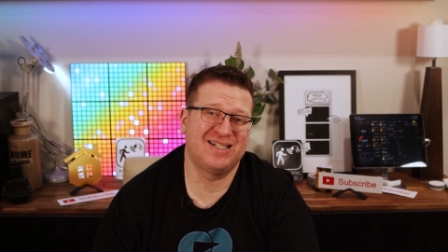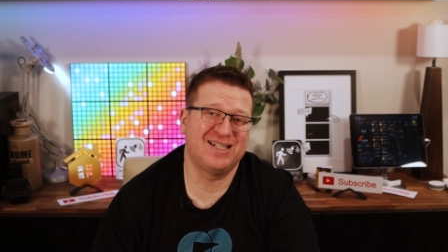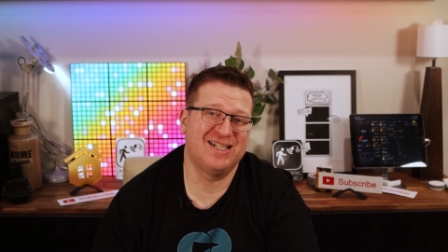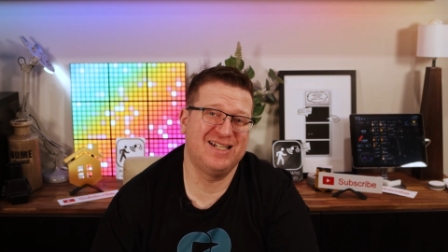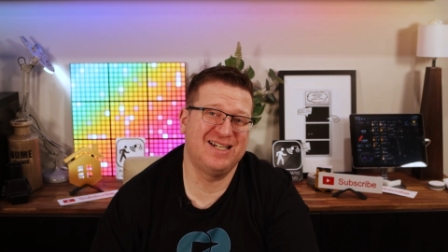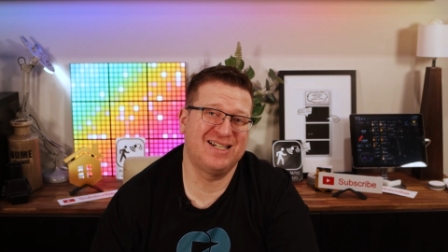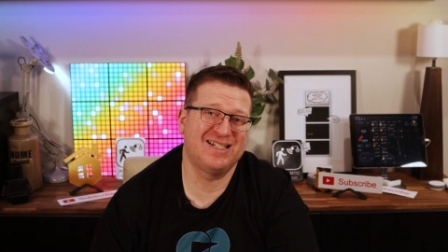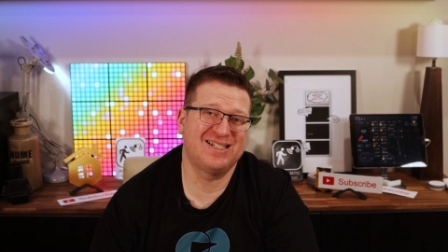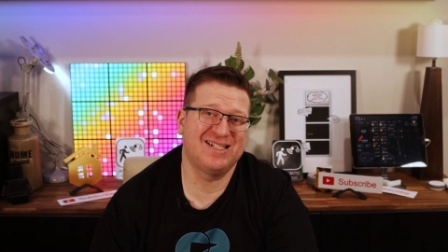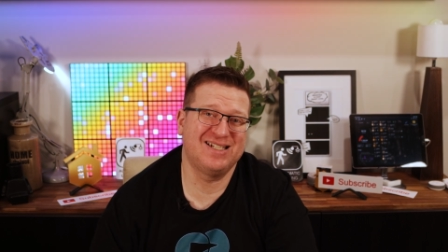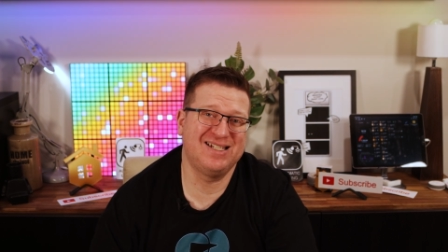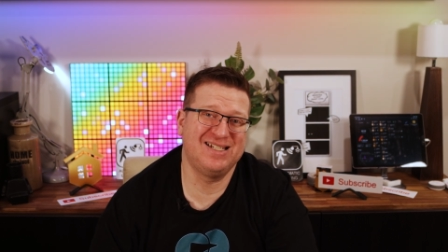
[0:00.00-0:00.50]

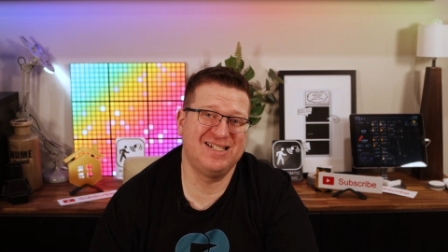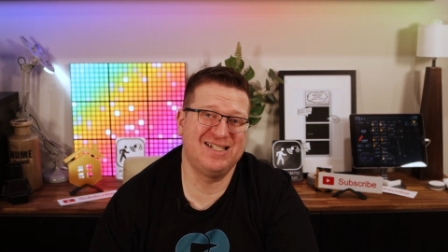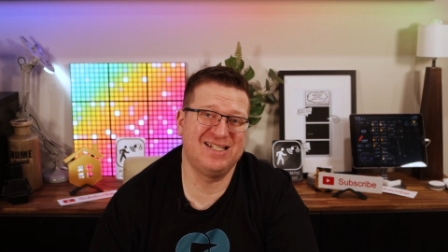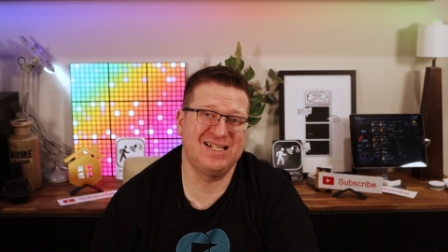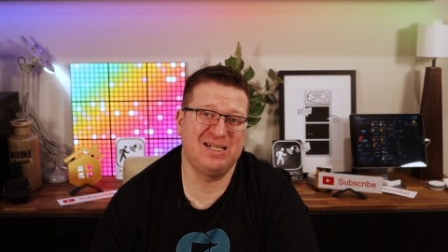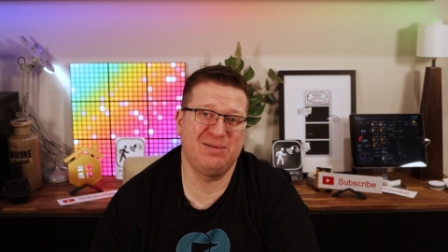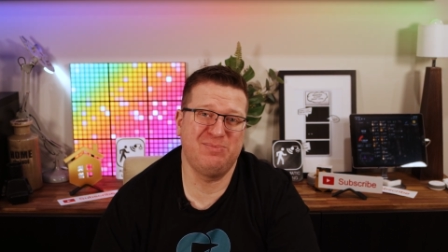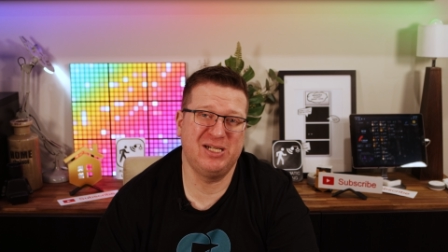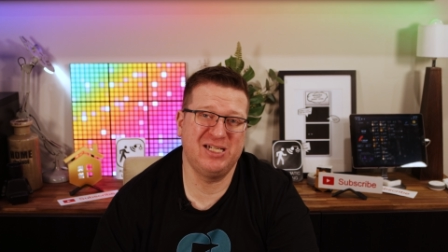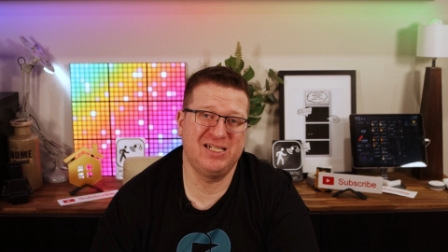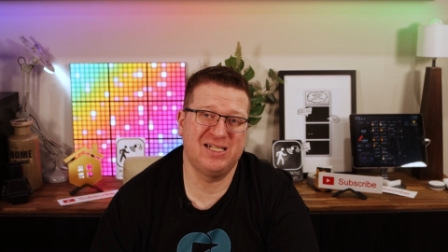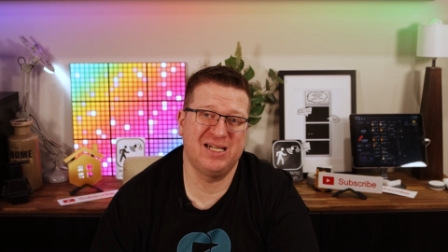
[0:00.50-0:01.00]
Connect
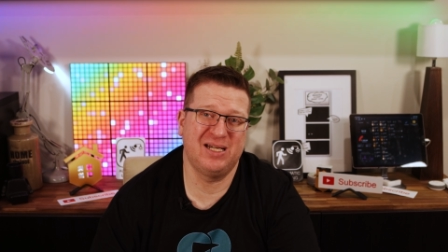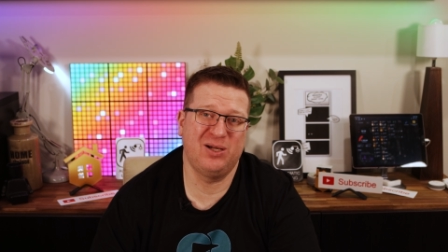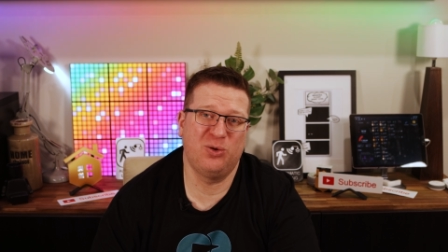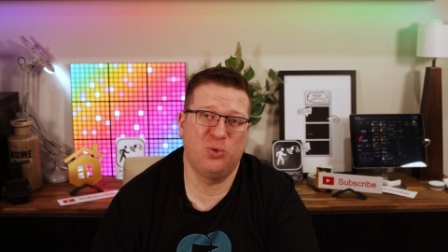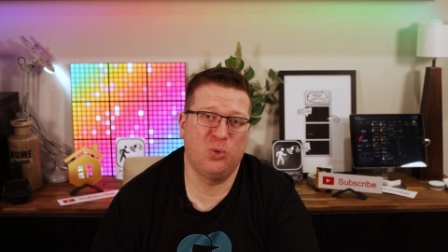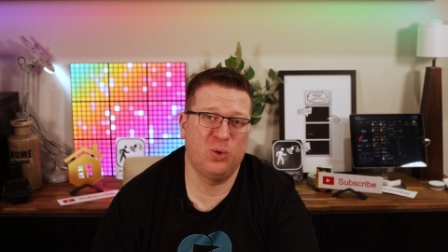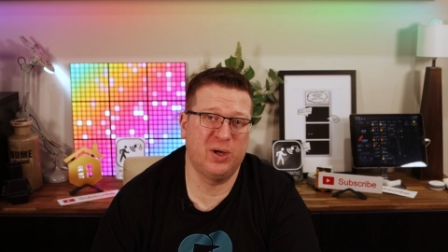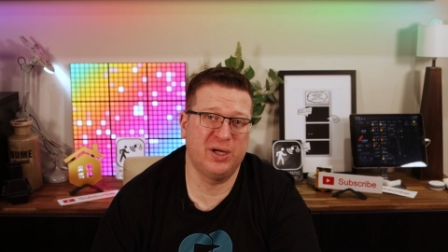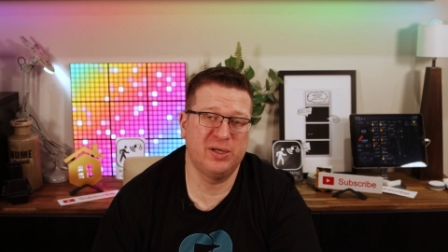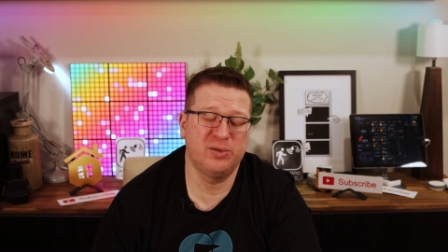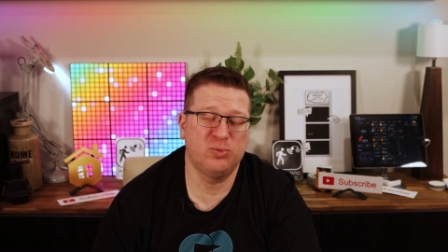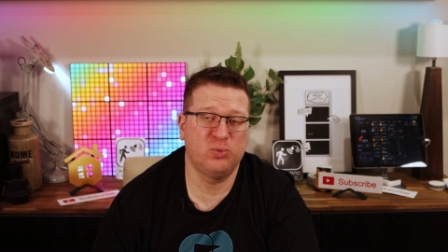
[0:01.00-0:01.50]

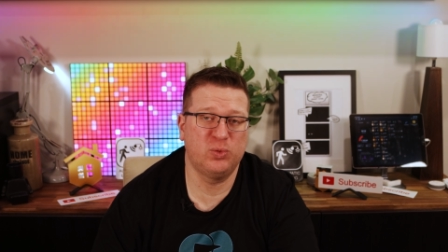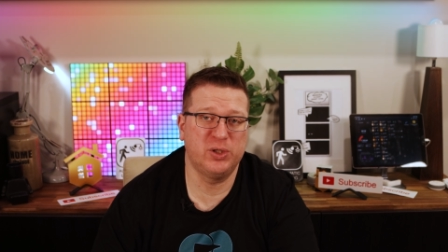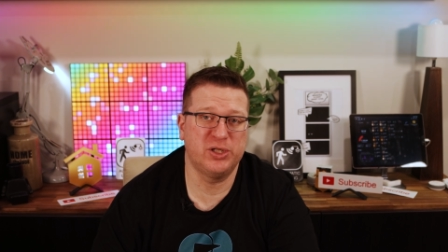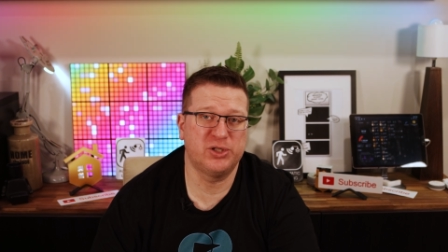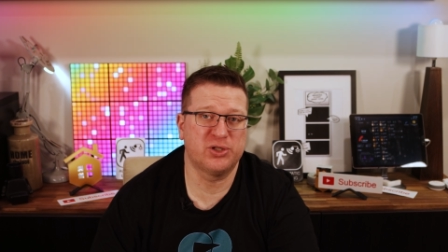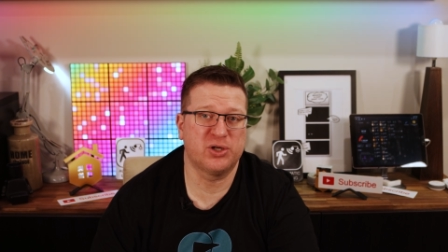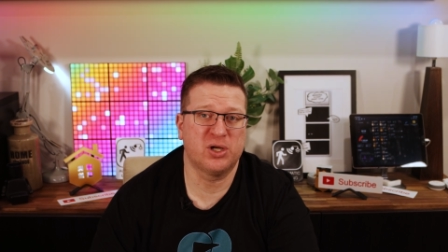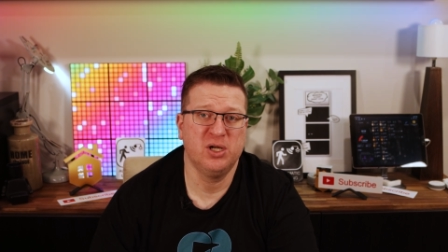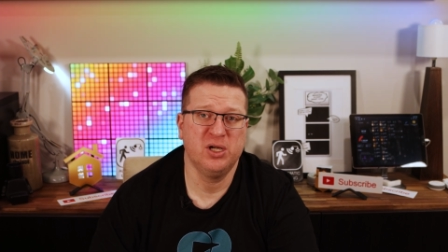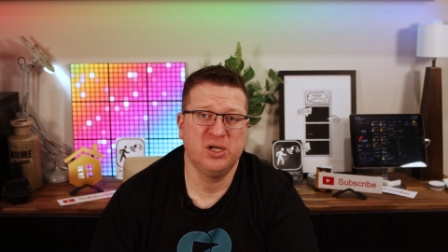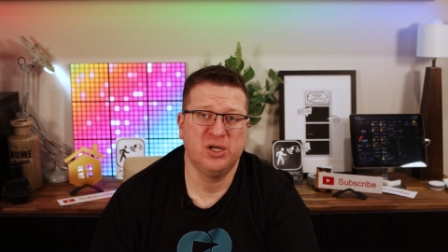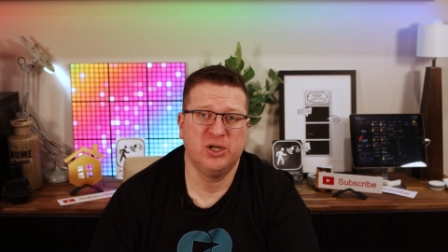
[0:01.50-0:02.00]
ZBT1, which